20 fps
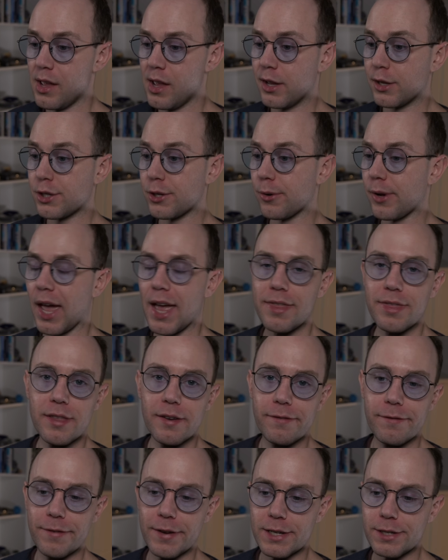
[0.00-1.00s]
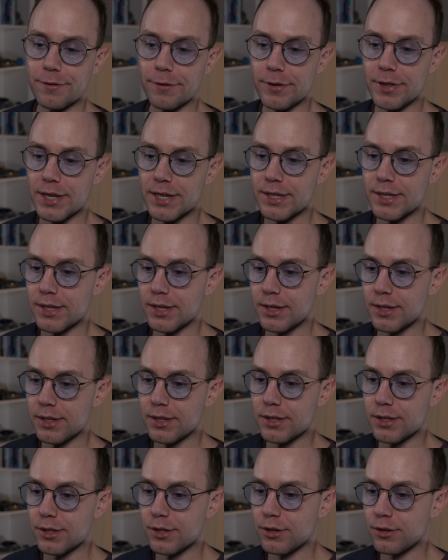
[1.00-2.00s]
So again, the fix for this
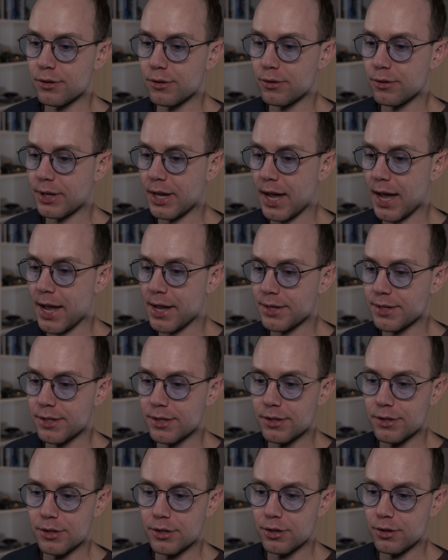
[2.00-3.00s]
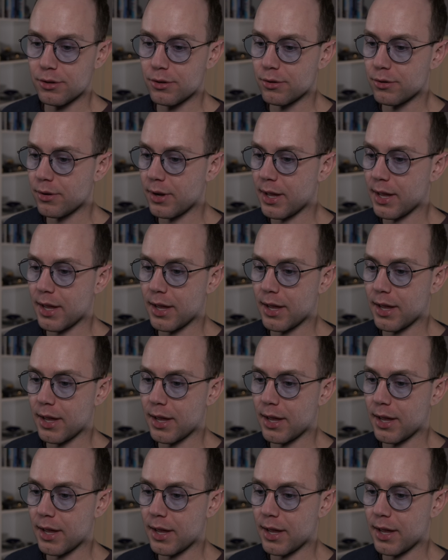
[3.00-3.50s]
is to cast to